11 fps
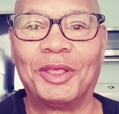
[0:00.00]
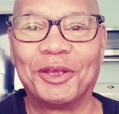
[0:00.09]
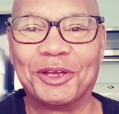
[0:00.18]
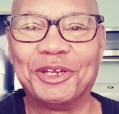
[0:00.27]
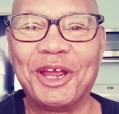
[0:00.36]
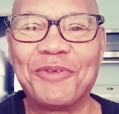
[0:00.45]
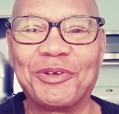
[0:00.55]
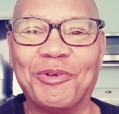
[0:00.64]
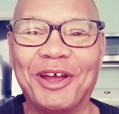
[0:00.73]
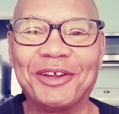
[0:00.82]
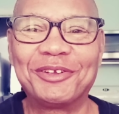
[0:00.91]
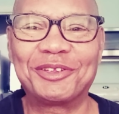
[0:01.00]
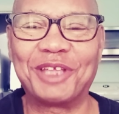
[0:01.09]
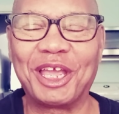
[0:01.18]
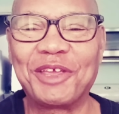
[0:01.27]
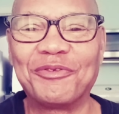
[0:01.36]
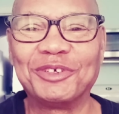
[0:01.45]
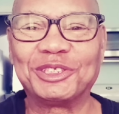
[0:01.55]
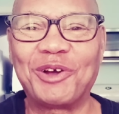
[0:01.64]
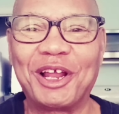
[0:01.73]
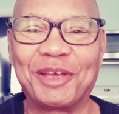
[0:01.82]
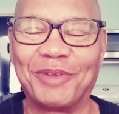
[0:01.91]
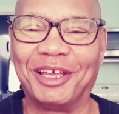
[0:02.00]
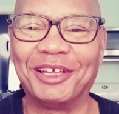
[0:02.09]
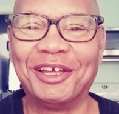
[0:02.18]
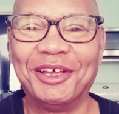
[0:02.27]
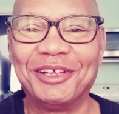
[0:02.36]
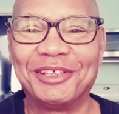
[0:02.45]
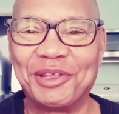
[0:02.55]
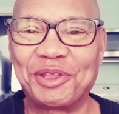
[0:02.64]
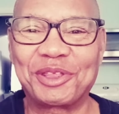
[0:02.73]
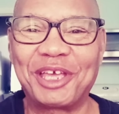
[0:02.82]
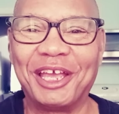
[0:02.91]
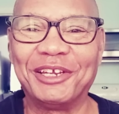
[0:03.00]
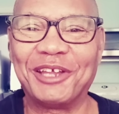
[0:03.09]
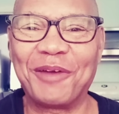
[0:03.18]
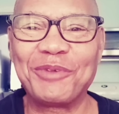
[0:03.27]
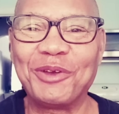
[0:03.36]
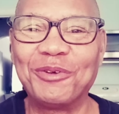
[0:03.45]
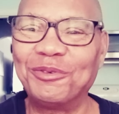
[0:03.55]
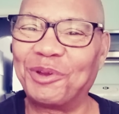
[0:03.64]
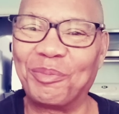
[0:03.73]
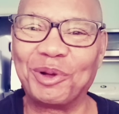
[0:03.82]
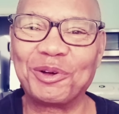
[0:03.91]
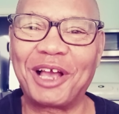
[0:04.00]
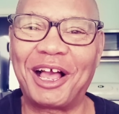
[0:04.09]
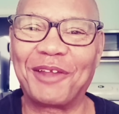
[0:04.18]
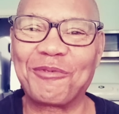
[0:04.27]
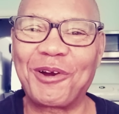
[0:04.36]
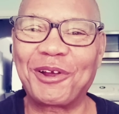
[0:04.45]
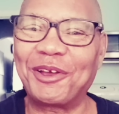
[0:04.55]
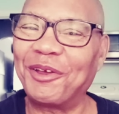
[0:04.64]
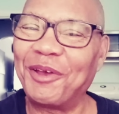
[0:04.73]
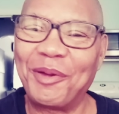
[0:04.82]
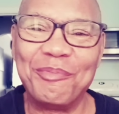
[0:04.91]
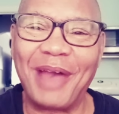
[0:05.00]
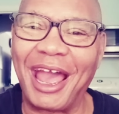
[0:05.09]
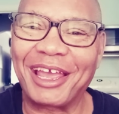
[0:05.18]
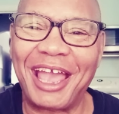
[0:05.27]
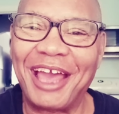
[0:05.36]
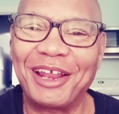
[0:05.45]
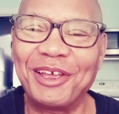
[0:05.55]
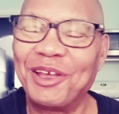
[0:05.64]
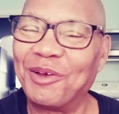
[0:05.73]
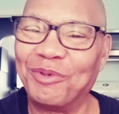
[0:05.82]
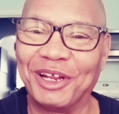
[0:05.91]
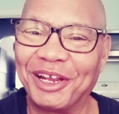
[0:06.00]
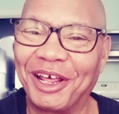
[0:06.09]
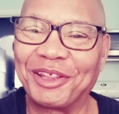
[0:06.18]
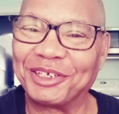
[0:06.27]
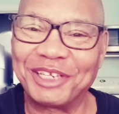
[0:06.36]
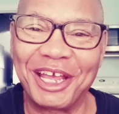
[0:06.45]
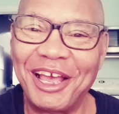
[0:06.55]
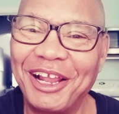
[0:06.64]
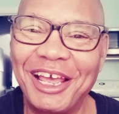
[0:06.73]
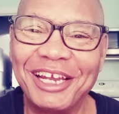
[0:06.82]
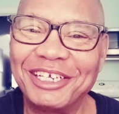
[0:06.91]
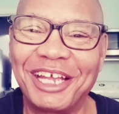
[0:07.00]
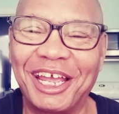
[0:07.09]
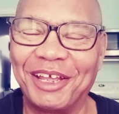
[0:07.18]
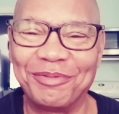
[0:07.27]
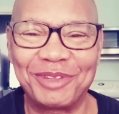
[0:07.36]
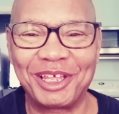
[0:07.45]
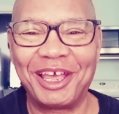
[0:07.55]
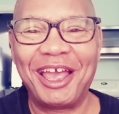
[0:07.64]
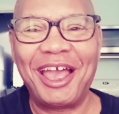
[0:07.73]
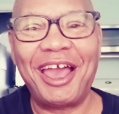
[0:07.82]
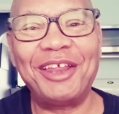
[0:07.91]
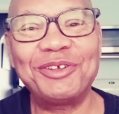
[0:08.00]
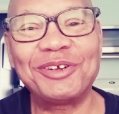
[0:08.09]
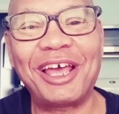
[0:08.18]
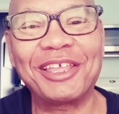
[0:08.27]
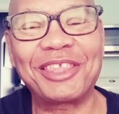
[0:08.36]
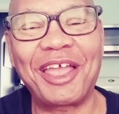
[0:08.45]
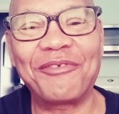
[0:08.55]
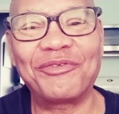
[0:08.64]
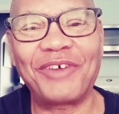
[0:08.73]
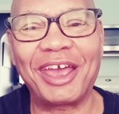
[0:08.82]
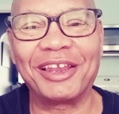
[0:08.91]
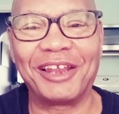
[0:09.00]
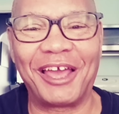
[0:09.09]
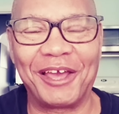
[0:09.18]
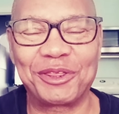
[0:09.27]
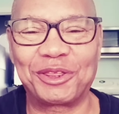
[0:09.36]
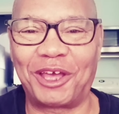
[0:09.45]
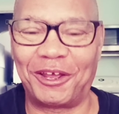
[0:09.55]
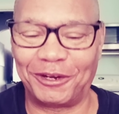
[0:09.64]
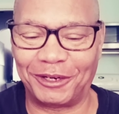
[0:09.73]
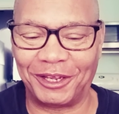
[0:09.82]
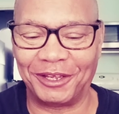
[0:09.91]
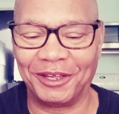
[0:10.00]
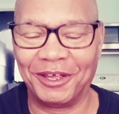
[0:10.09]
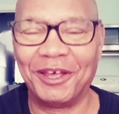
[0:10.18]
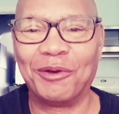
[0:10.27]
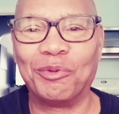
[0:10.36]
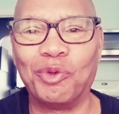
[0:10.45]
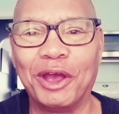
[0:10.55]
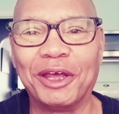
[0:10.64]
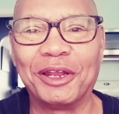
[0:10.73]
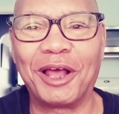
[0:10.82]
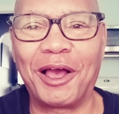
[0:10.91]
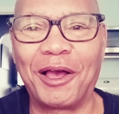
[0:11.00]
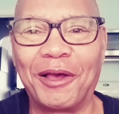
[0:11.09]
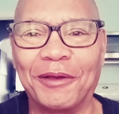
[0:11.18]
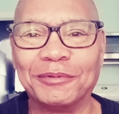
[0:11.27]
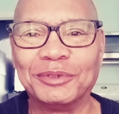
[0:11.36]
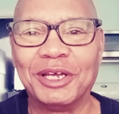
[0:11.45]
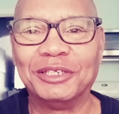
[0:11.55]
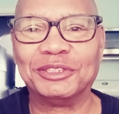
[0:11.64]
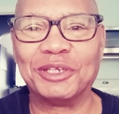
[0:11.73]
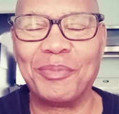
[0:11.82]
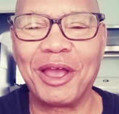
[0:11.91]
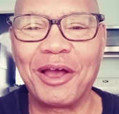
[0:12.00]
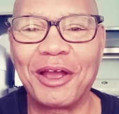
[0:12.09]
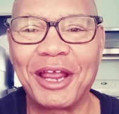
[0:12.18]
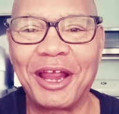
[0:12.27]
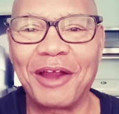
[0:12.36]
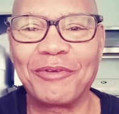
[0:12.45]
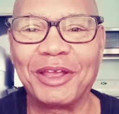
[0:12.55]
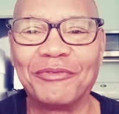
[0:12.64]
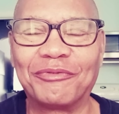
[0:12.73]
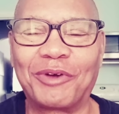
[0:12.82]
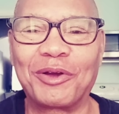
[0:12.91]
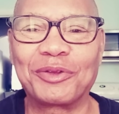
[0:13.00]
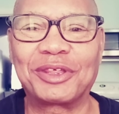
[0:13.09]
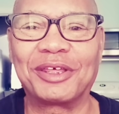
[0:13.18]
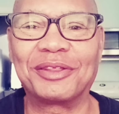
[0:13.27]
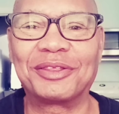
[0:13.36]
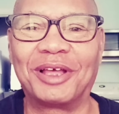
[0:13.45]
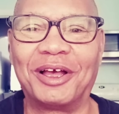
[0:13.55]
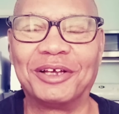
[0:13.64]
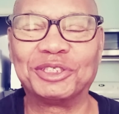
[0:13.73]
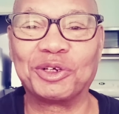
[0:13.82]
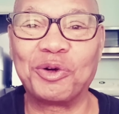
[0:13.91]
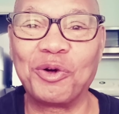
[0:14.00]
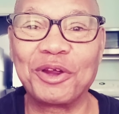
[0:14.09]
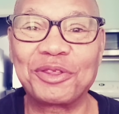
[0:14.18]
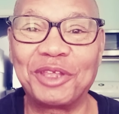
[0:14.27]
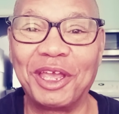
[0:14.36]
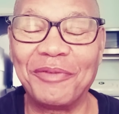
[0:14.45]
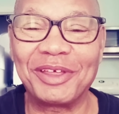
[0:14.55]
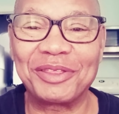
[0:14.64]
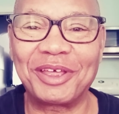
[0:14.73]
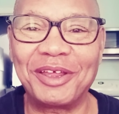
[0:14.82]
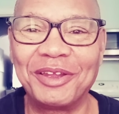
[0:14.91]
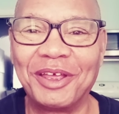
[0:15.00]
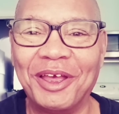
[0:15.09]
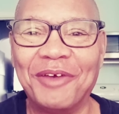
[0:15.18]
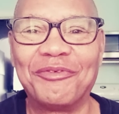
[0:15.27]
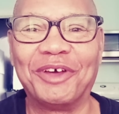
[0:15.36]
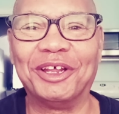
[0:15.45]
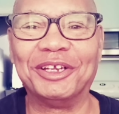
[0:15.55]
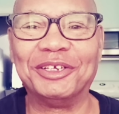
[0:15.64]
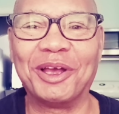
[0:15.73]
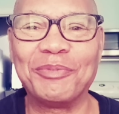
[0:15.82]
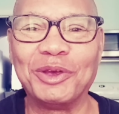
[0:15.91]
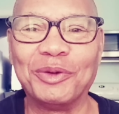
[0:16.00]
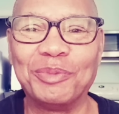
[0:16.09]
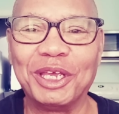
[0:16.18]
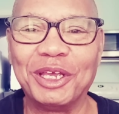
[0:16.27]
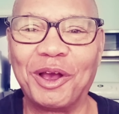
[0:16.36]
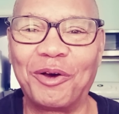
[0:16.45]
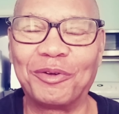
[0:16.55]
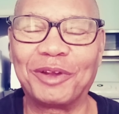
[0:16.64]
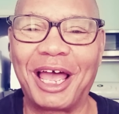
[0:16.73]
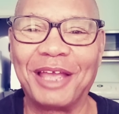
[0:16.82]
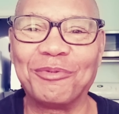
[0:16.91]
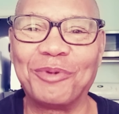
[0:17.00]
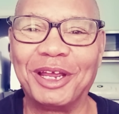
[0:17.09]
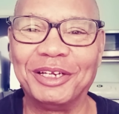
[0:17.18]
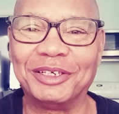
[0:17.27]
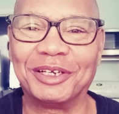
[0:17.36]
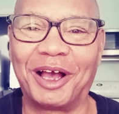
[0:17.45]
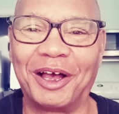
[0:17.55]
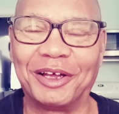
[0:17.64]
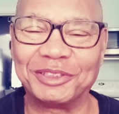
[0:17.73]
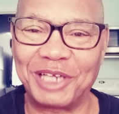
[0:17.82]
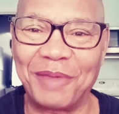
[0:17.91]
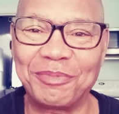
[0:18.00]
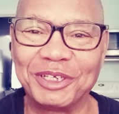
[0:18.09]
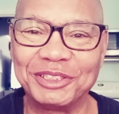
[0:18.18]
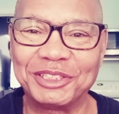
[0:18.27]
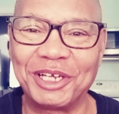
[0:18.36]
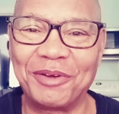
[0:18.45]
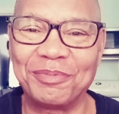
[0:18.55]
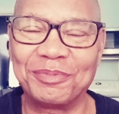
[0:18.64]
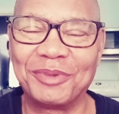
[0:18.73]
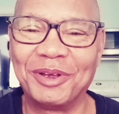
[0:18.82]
Good day, everyone. Thank you for joining me. This is KW, the blue collar worker, back at it with another tale of the tapes. How did you like that fight last Saturday with Jamel Herring versus Shakur Stevenson for the WBO lightweight championship?